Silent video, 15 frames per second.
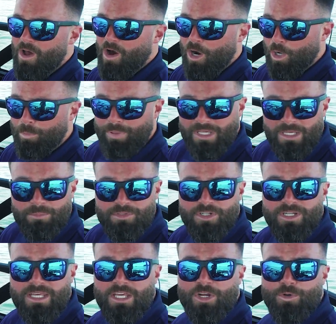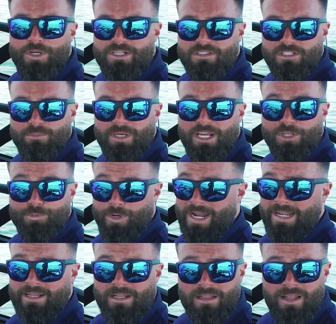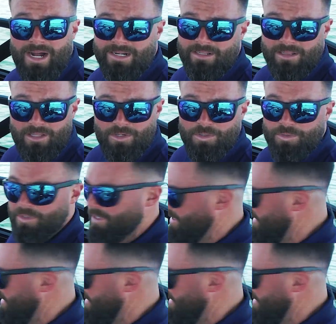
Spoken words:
RPM is going to increase a little bit because we're adding a lot of load.